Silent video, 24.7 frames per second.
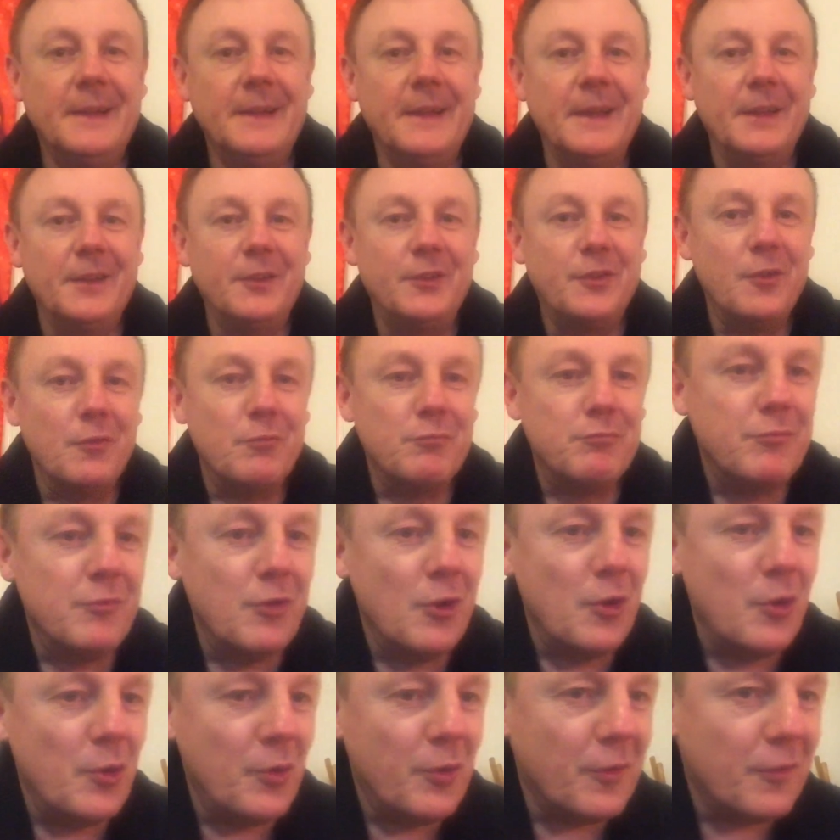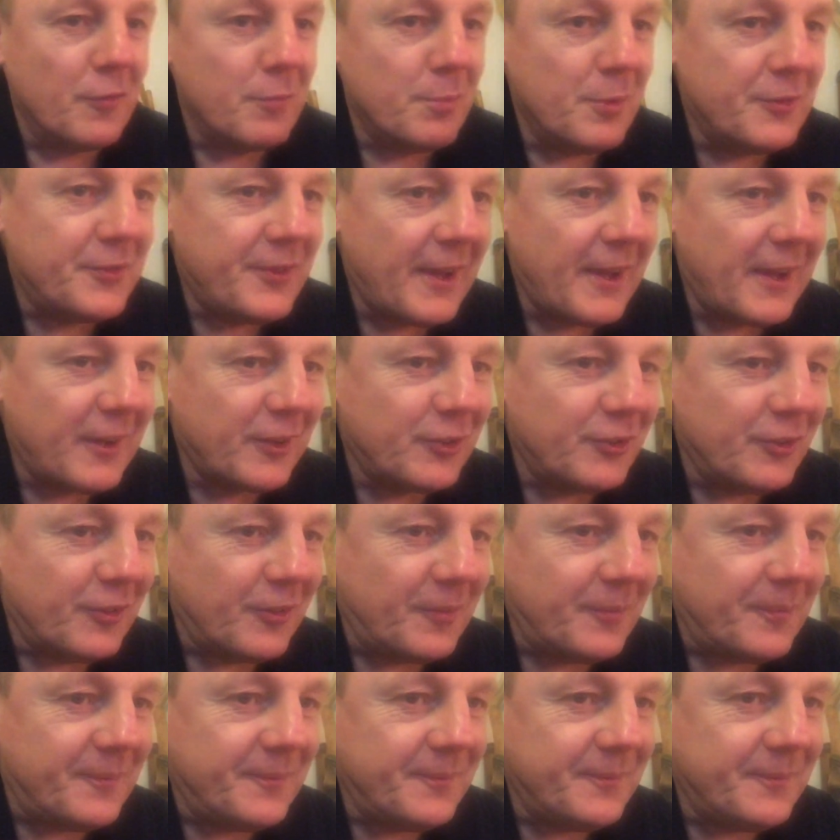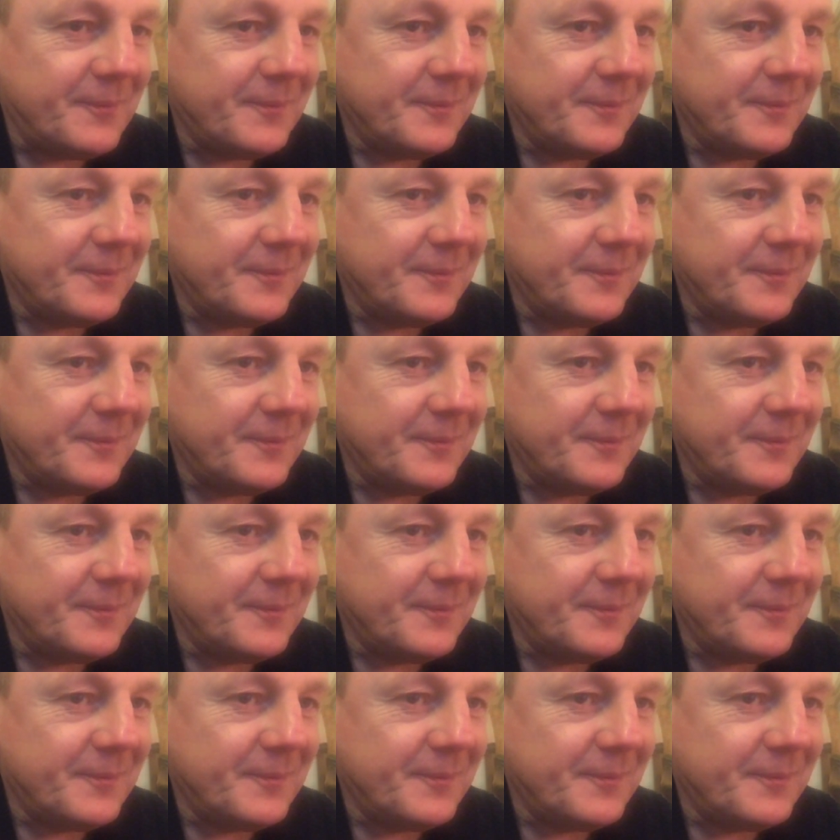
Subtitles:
is the rune of protection.